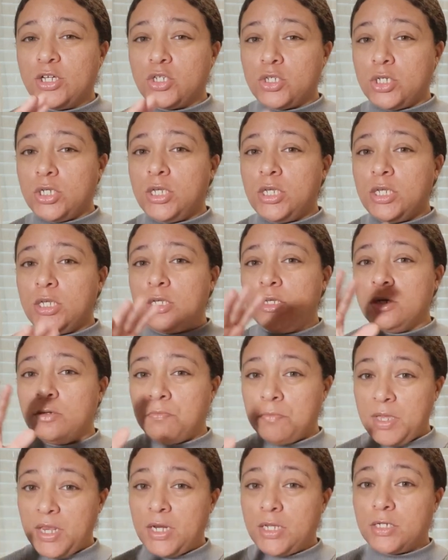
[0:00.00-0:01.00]
she,
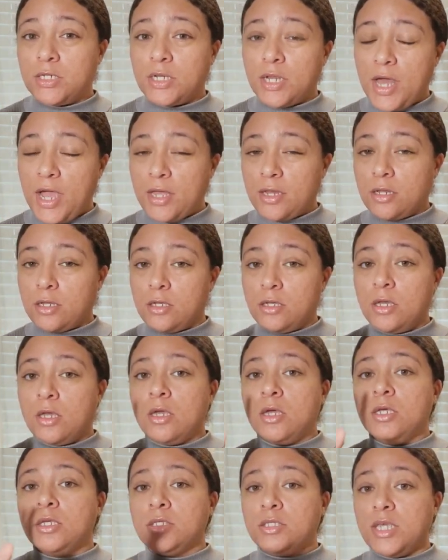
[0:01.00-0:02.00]
meaning Delilah,
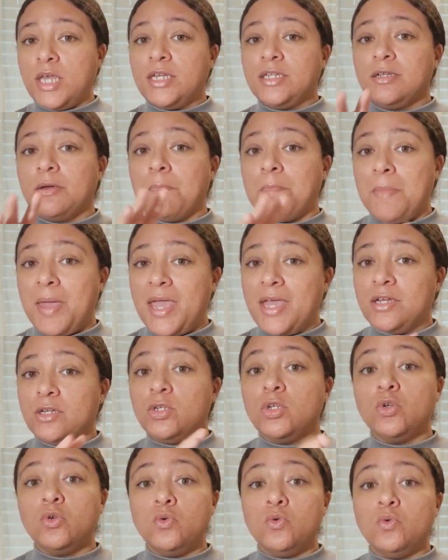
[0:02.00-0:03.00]
sent a man
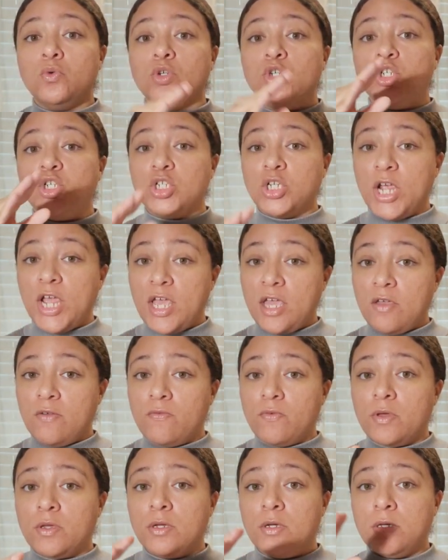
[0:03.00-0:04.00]
to
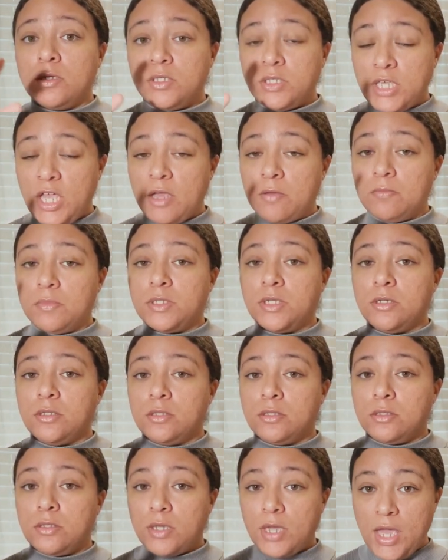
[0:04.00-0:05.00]
shave
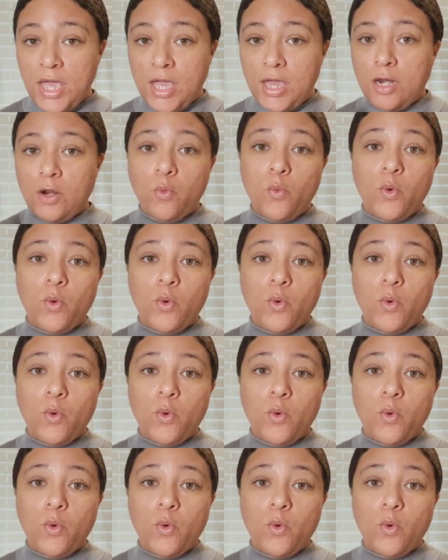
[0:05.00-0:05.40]
Samson's head. It